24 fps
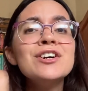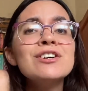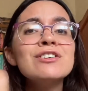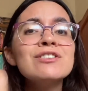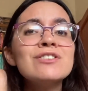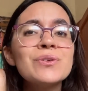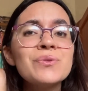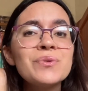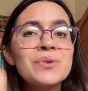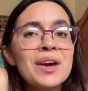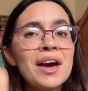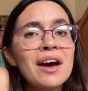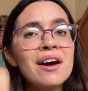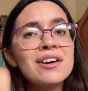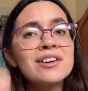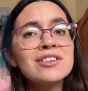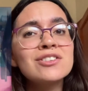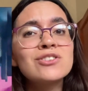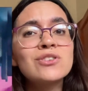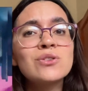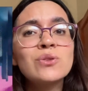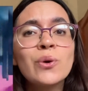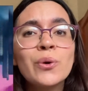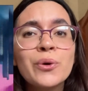So yeah,
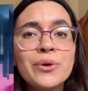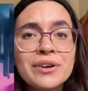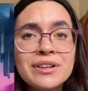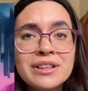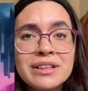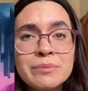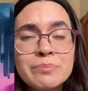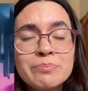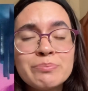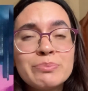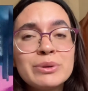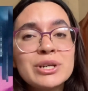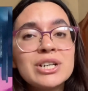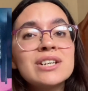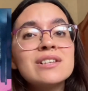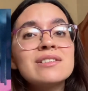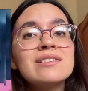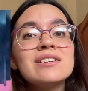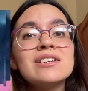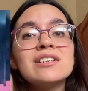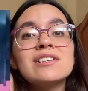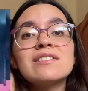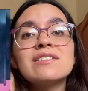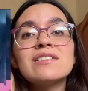it's Lore Olympus.
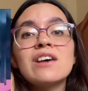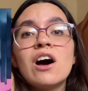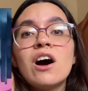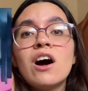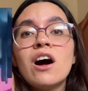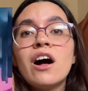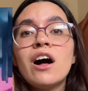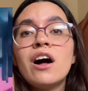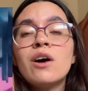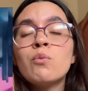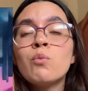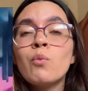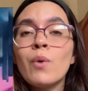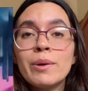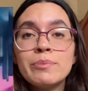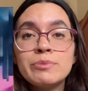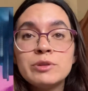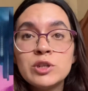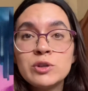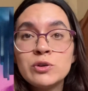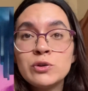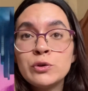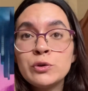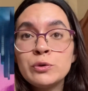It's on
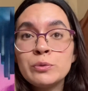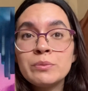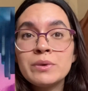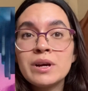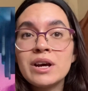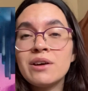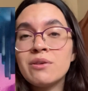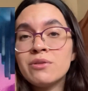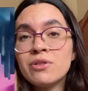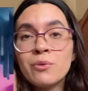webtoon.